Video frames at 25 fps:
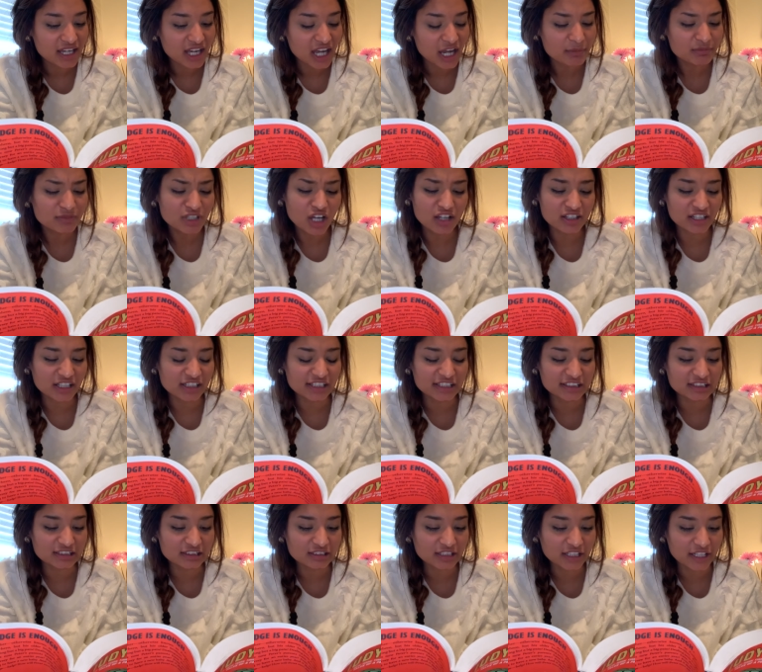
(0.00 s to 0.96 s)
I'm not a
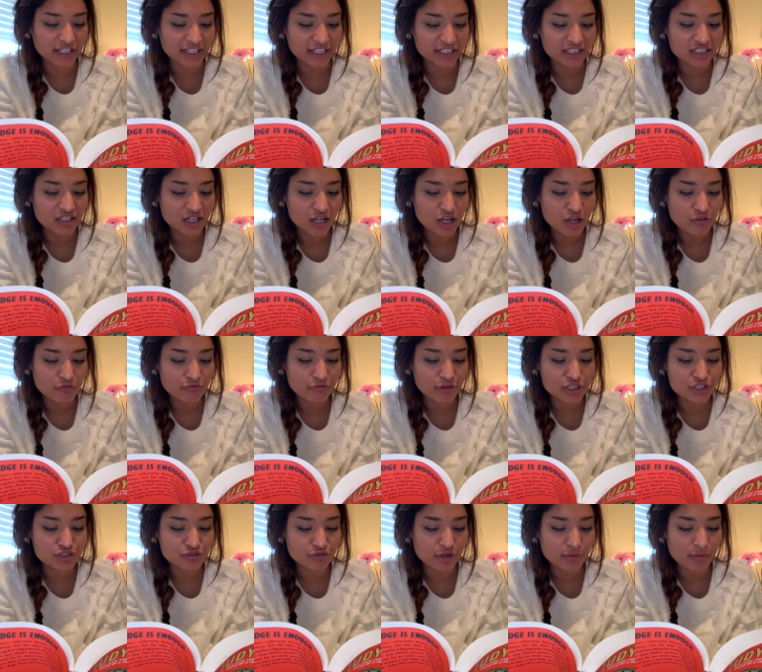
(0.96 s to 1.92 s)
little kid,
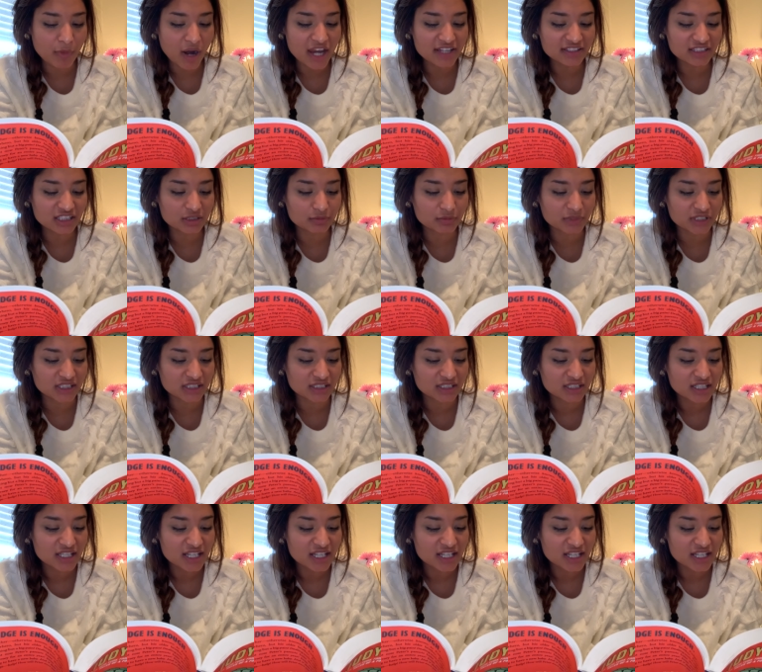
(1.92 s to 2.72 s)
Fudge reminded me.